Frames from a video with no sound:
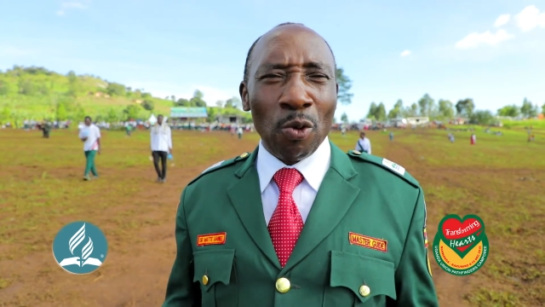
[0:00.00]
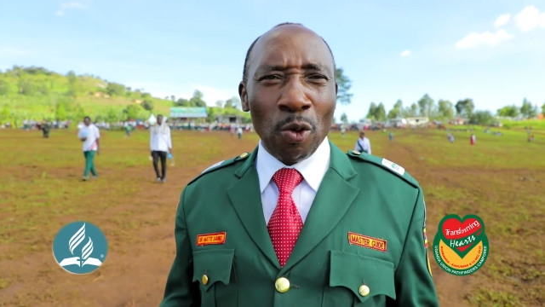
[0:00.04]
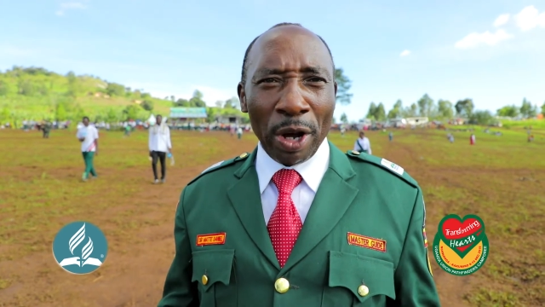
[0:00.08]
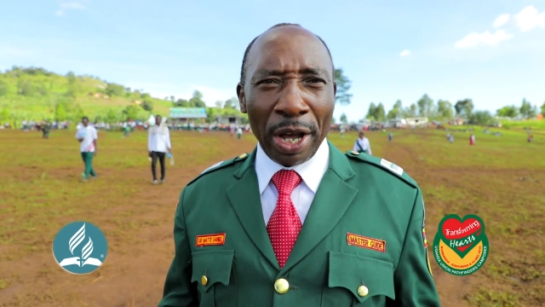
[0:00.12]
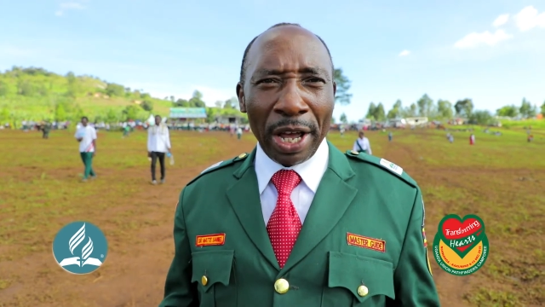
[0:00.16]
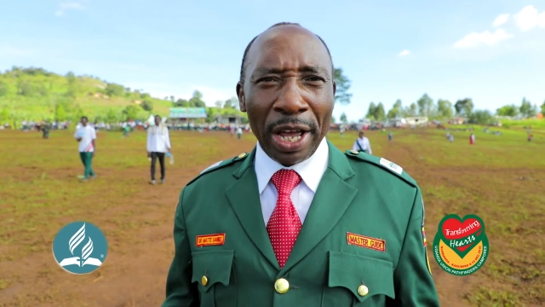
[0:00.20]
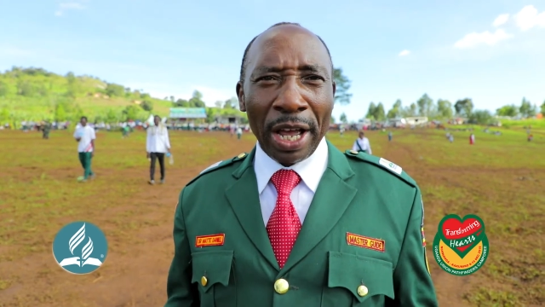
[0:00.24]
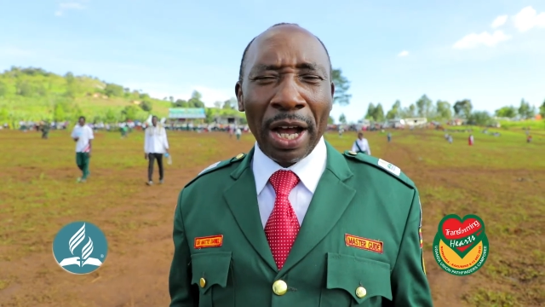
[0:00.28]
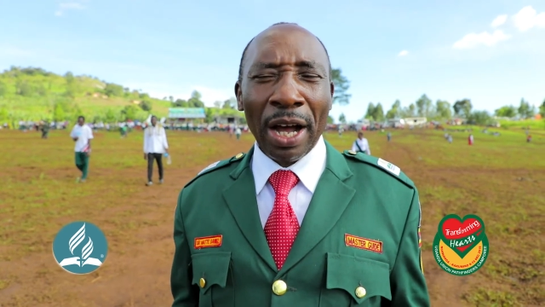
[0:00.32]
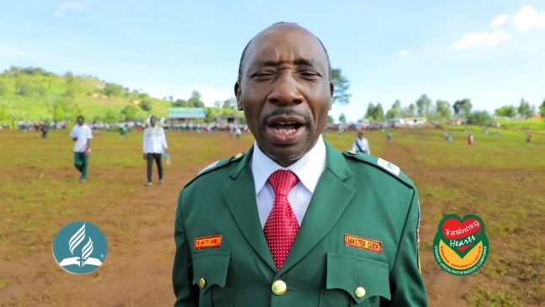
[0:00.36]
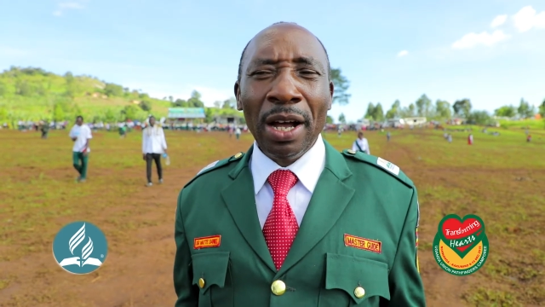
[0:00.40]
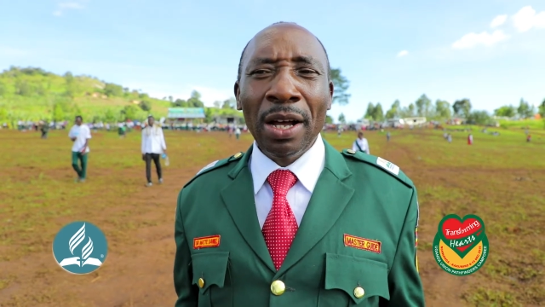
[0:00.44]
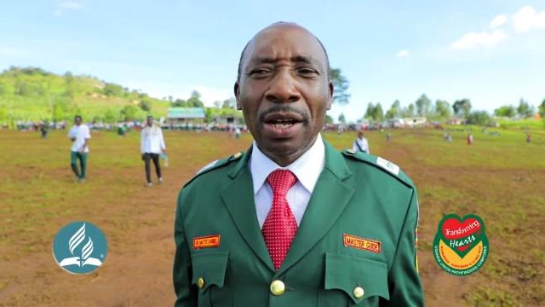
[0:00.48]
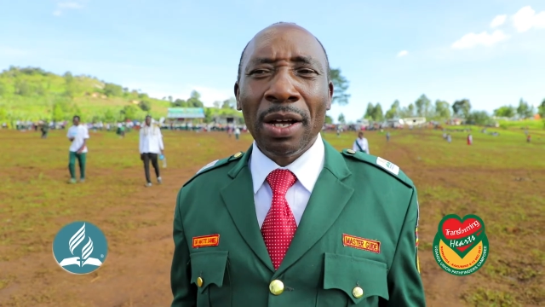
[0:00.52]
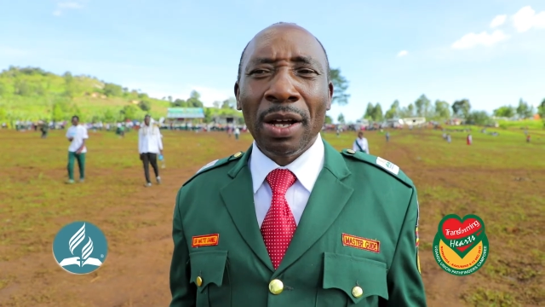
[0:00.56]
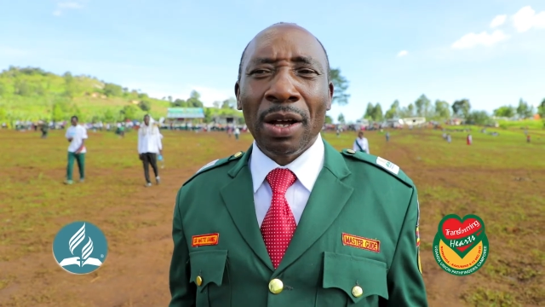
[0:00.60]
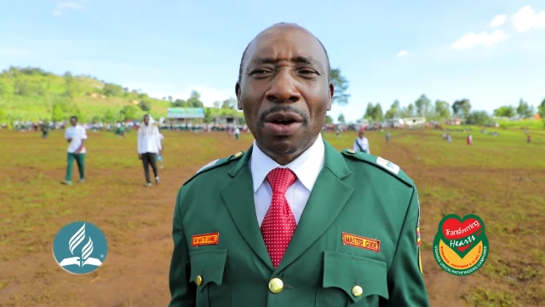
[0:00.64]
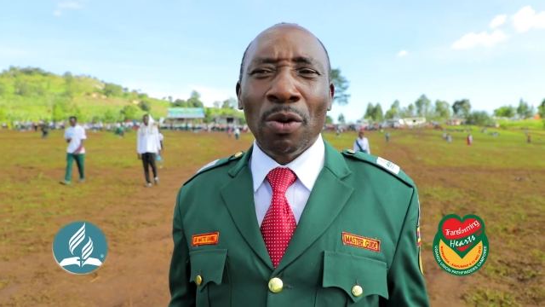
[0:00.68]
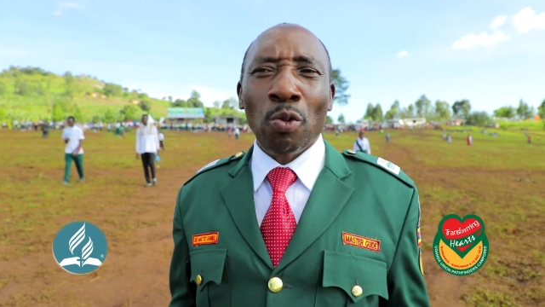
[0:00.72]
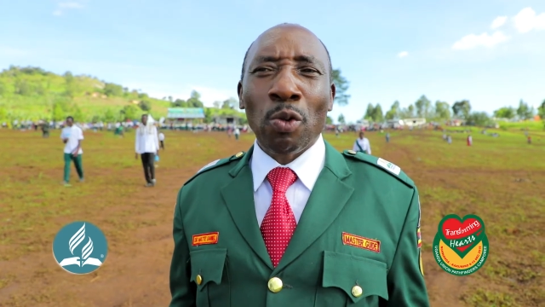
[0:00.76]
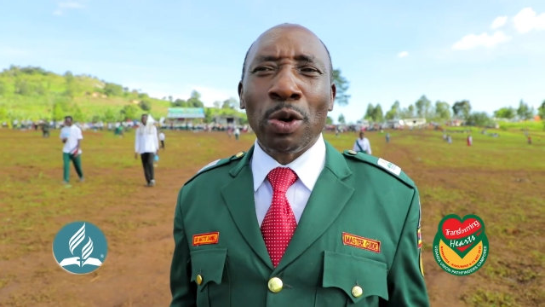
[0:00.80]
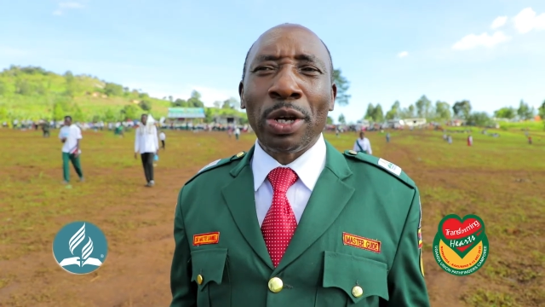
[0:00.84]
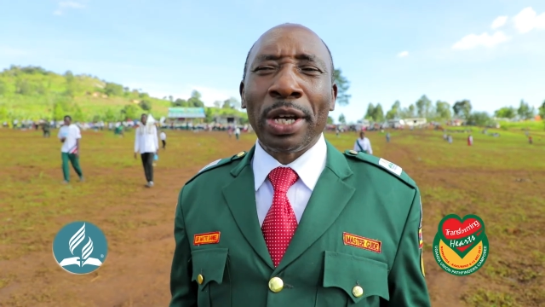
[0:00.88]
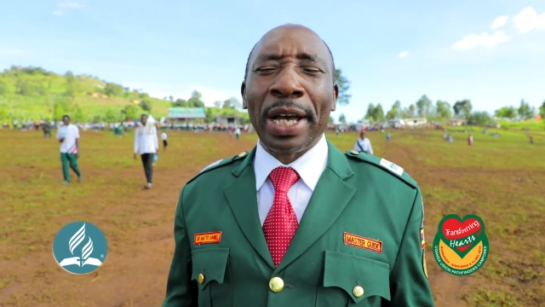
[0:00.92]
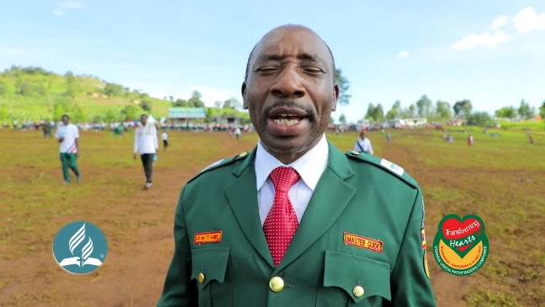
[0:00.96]
where
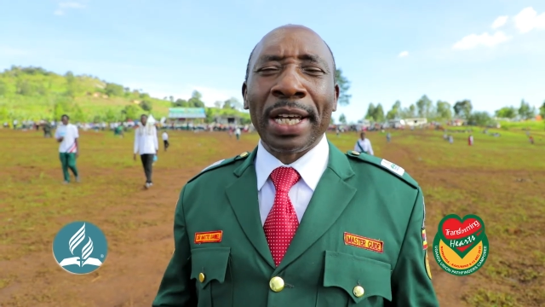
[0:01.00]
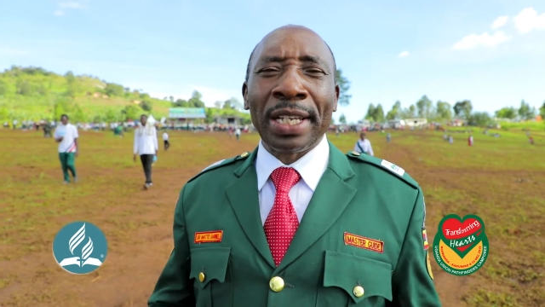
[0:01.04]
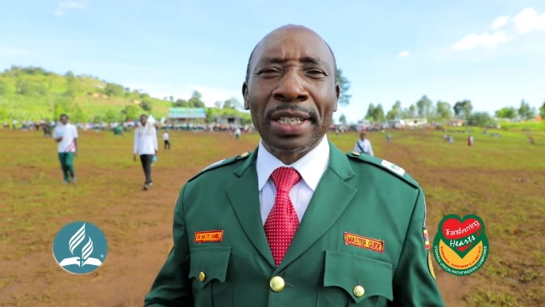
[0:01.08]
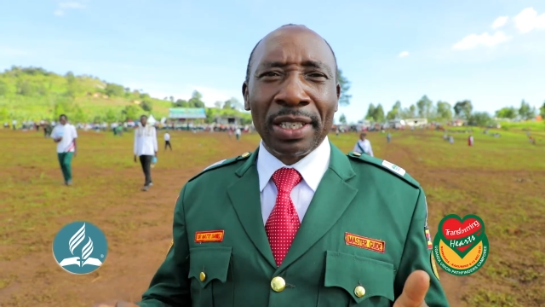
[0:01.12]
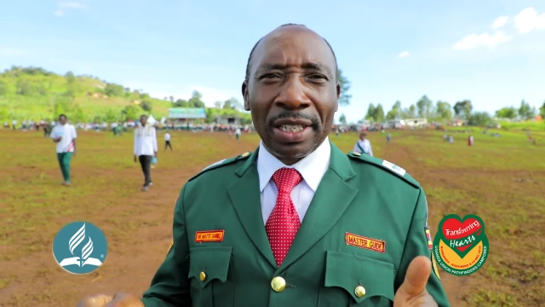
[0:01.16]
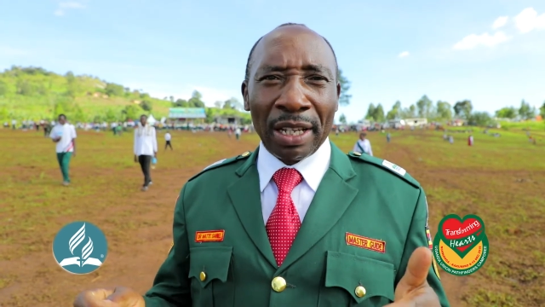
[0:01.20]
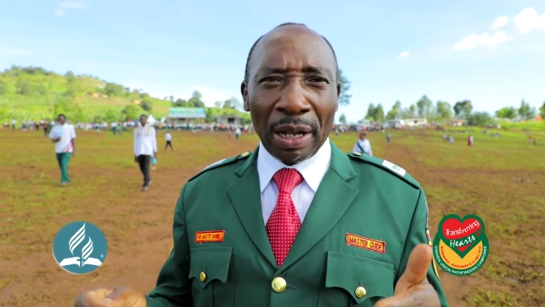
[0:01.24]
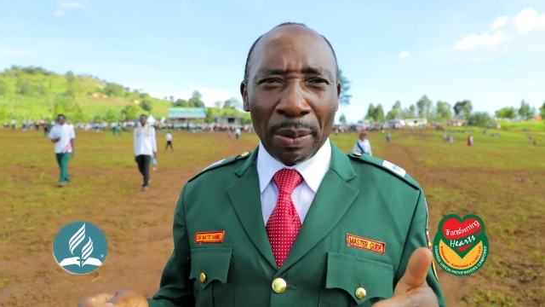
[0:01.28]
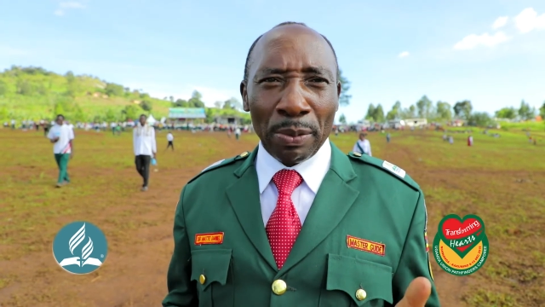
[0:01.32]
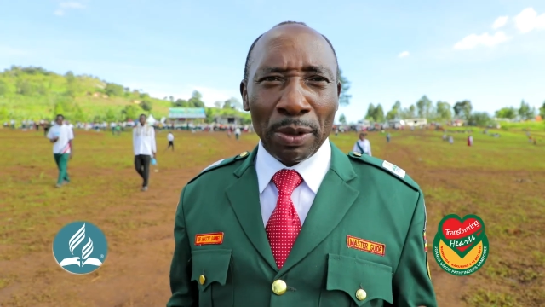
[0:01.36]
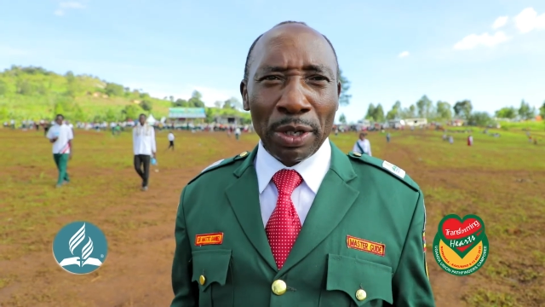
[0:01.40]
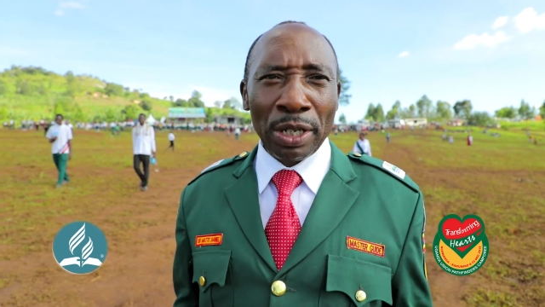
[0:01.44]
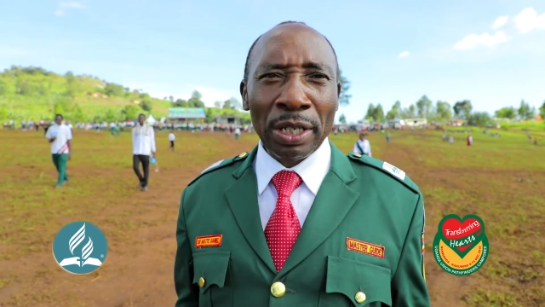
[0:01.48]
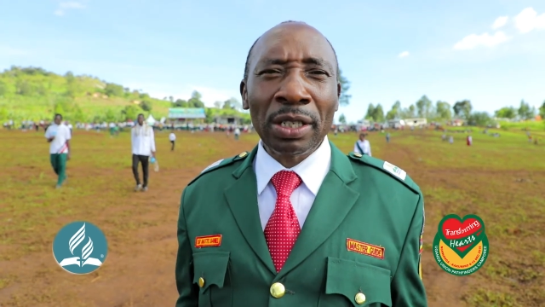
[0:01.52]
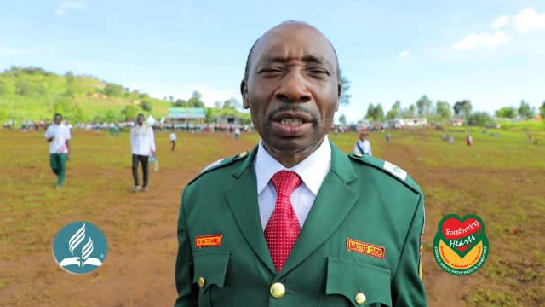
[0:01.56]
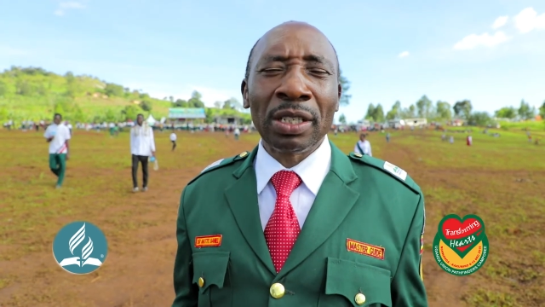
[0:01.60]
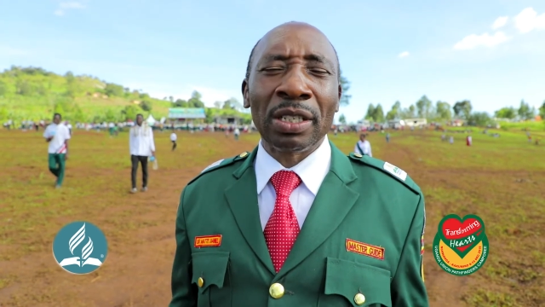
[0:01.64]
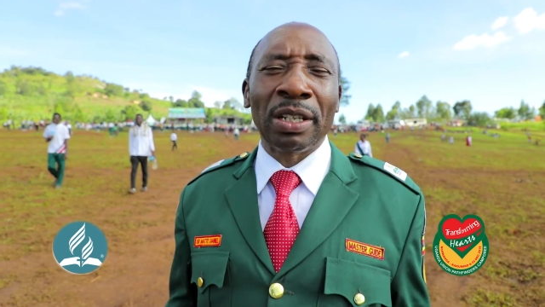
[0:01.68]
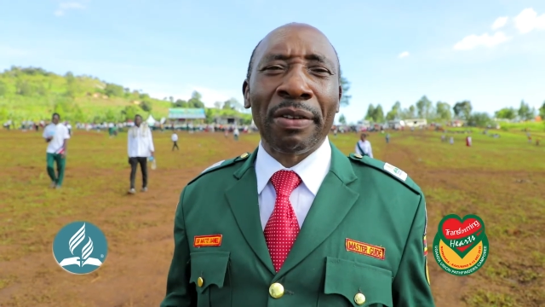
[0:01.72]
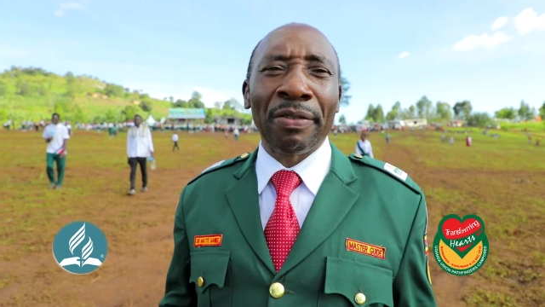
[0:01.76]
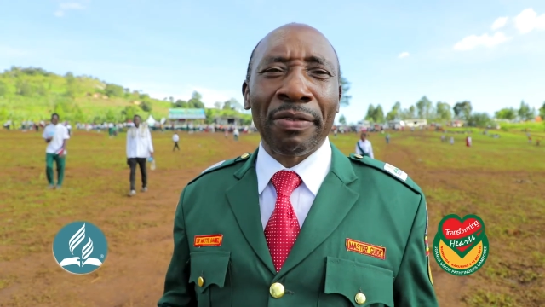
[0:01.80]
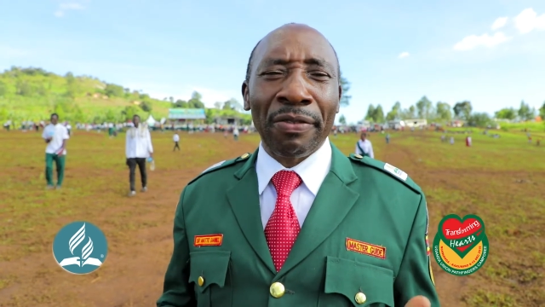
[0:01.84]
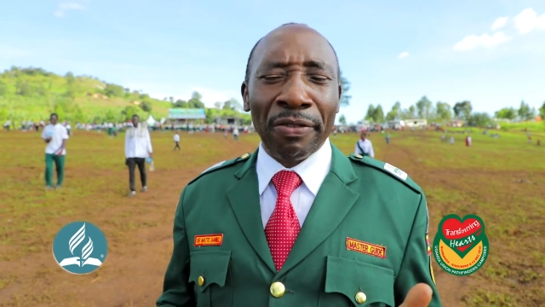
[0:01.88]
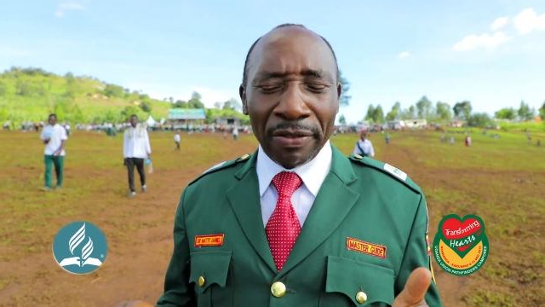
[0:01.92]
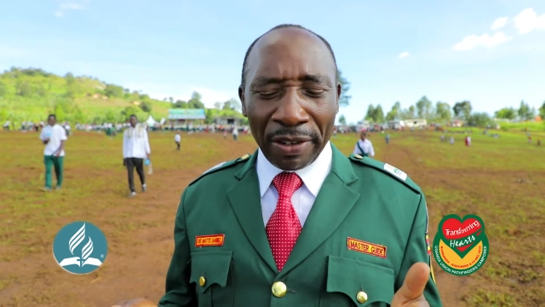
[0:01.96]
we
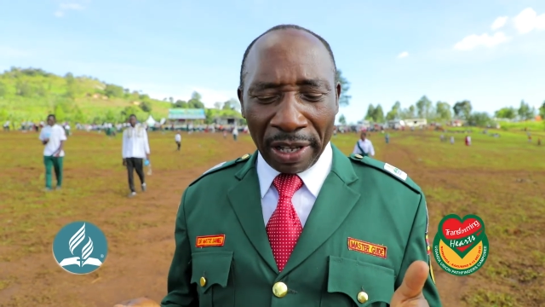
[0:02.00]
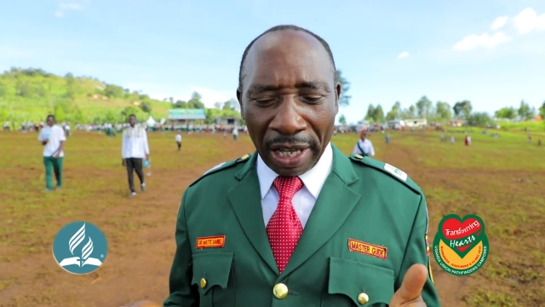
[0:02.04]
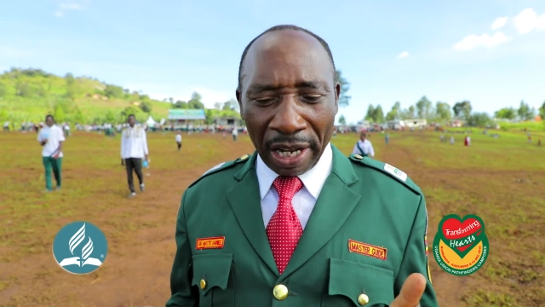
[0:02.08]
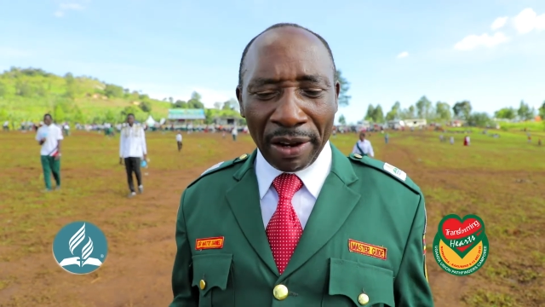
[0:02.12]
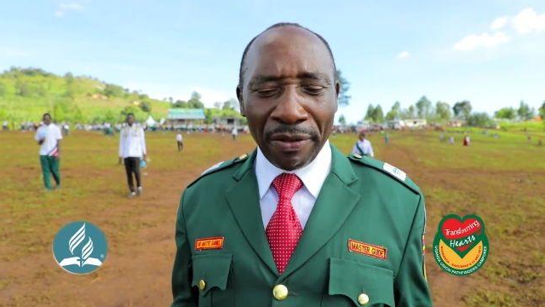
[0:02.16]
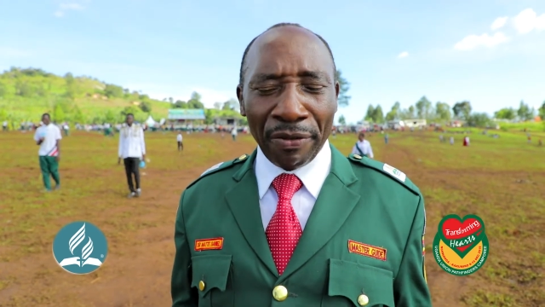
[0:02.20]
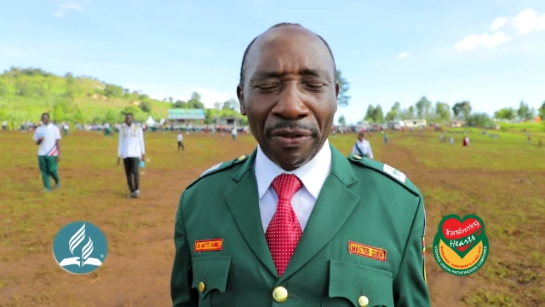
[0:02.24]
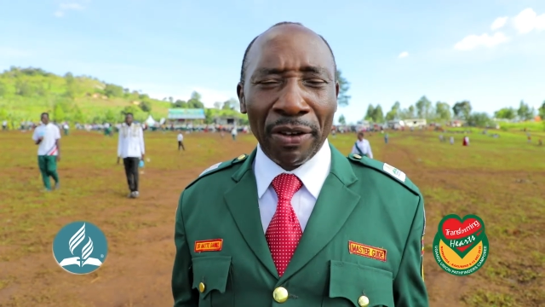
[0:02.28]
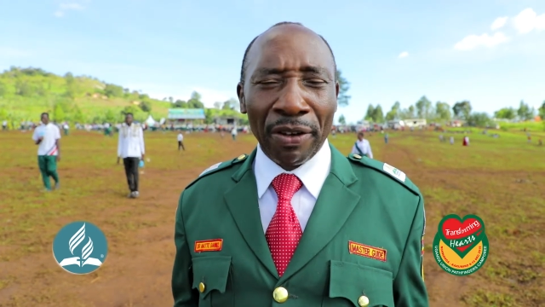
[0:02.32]
established the very